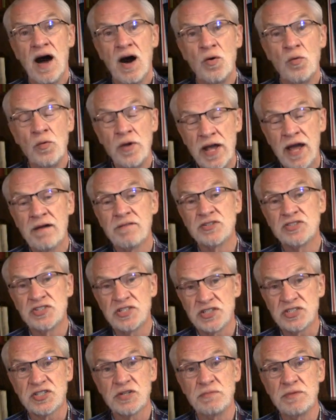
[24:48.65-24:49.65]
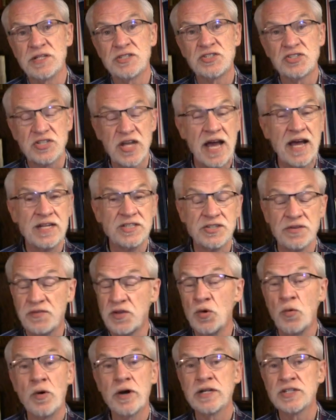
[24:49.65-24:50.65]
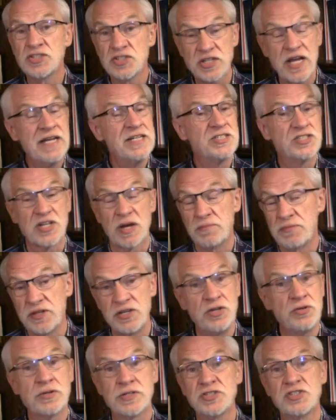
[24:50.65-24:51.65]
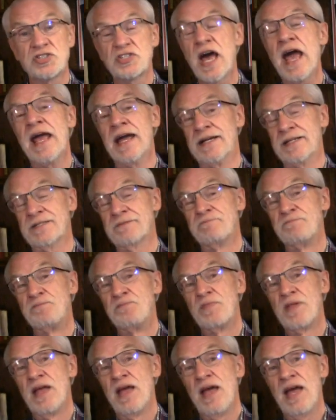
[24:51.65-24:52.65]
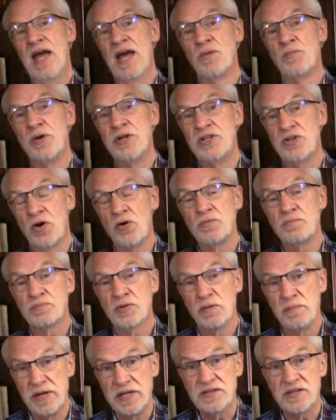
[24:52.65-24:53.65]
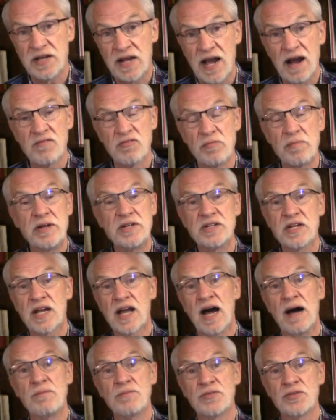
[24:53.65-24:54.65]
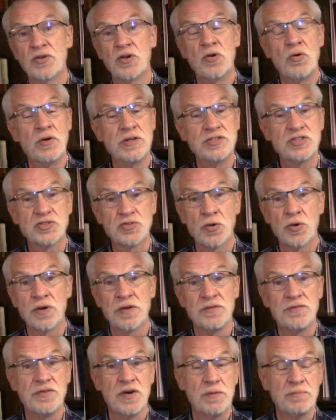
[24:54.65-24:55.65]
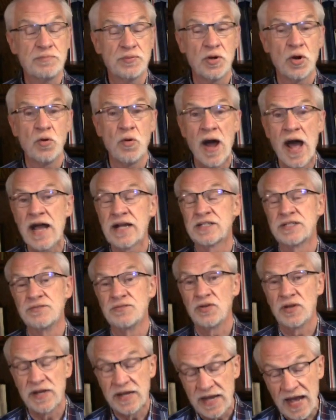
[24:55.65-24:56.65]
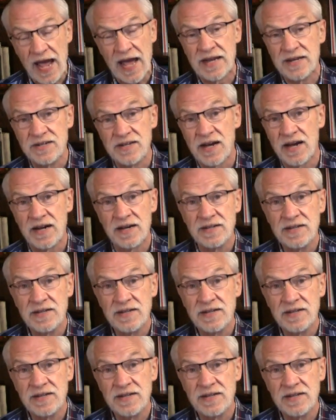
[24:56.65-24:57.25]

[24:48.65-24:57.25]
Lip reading: We have a system that says if you want to say something, you can say it. And we don't permit the government to come through and sort of proactively and